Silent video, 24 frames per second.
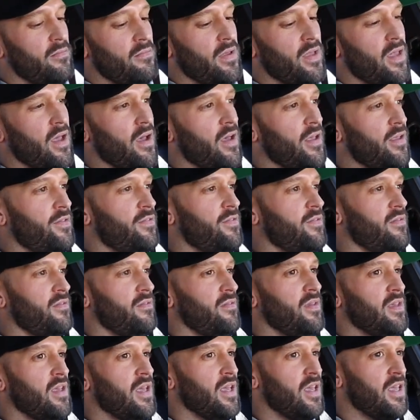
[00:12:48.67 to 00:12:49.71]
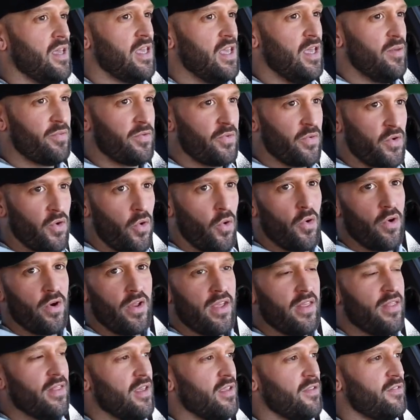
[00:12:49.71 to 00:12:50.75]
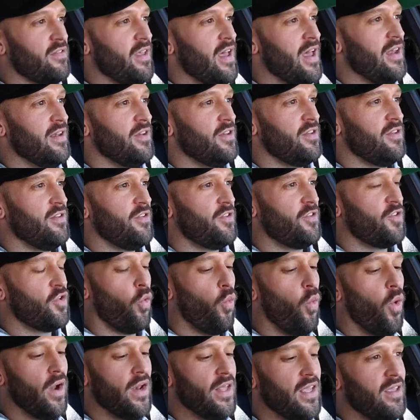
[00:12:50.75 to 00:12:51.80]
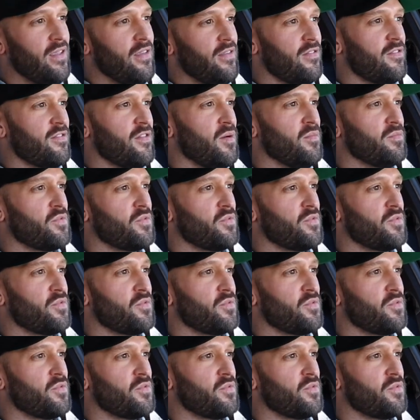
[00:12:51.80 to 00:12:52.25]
because it keeps recording this at 20